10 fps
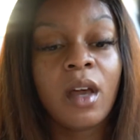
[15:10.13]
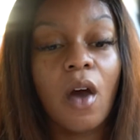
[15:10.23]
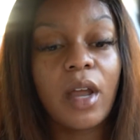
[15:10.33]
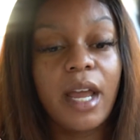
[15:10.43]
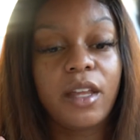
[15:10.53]

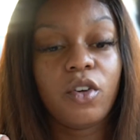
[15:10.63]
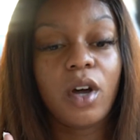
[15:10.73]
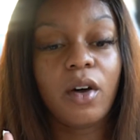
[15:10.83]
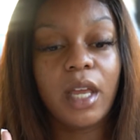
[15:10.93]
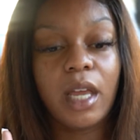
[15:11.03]
okay, you
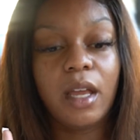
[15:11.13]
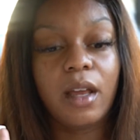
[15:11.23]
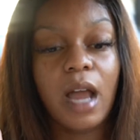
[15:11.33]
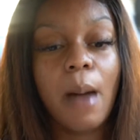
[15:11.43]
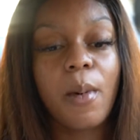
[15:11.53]
go get,
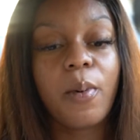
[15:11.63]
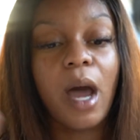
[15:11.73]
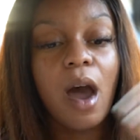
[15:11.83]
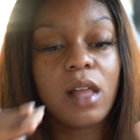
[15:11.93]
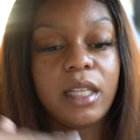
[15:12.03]
I'm gonna
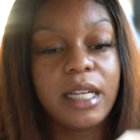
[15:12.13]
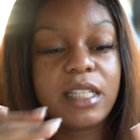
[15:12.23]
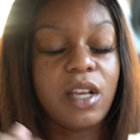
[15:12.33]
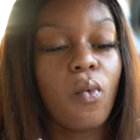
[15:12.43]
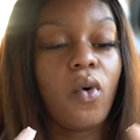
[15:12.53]
put all of
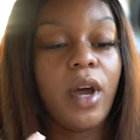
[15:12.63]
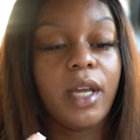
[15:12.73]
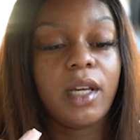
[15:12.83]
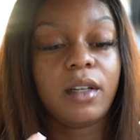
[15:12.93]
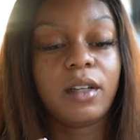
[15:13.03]
this in
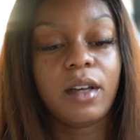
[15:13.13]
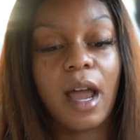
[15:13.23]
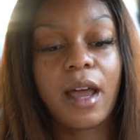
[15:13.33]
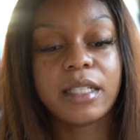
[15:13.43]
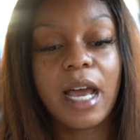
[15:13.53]
one,
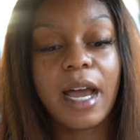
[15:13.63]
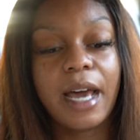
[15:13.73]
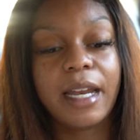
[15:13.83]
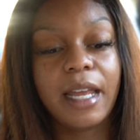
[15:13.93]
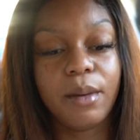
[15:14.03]
cause I
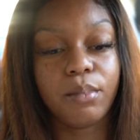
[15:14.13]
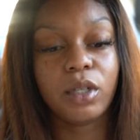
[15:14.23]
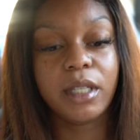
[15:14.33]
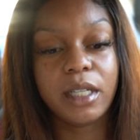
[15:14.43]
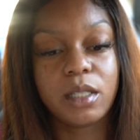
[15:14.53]
got it in
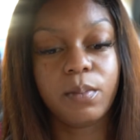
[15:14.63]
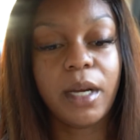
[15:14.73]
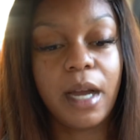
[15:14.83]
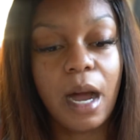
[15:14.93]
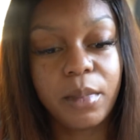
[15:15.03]
bullets,
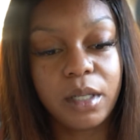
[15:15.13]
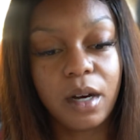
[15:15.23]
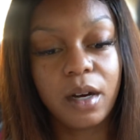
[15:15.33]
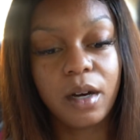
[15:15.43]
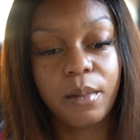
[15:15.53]
but I'm gonna,
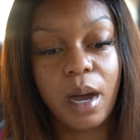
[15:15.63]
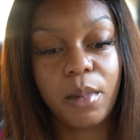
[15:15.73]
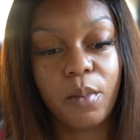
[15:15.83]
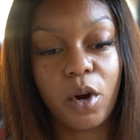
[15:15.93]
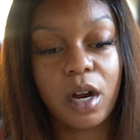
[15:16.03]
um,
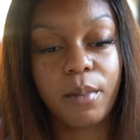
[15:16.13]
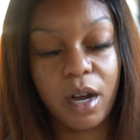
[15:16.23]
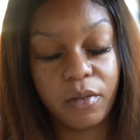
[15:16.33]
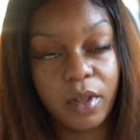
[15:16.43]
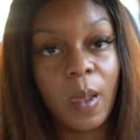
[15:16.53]
I'm gonna mark them
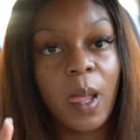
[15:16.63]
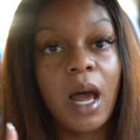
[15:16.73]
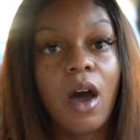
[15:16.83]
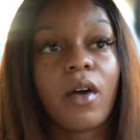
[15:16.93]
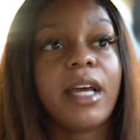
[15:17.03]
off.
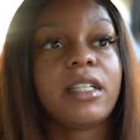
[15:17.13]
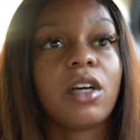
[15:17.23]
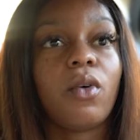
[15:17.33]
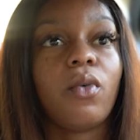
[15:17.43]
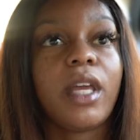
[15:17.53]
Okay,
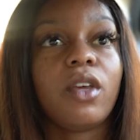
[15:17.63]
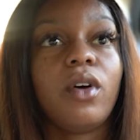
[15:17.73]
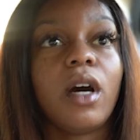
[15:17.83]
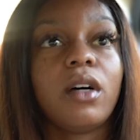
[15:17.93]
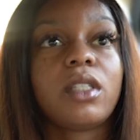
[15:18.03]
so when
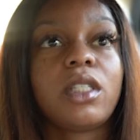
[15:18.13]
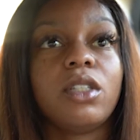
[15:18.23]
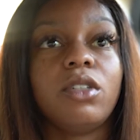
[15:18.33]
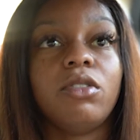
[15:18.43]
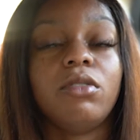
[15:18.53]
you go
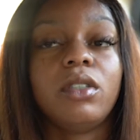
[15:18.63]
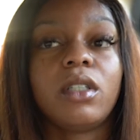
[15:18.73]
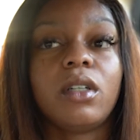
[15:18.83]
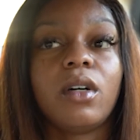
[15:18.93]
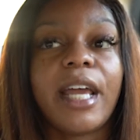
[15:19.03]
to,
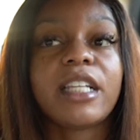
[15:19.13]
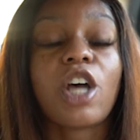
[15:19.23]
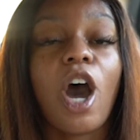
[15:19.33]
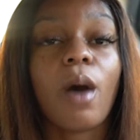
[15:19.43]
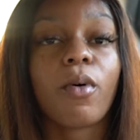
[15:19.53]
it's
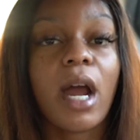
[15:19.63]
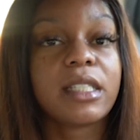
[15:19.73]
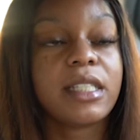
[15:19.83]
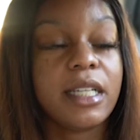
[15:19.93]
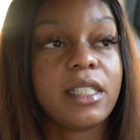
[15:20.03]
called
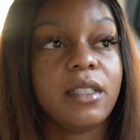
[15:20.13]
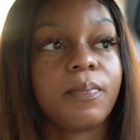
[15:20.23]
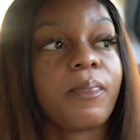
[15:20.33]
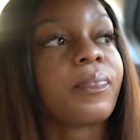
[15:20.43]
processing.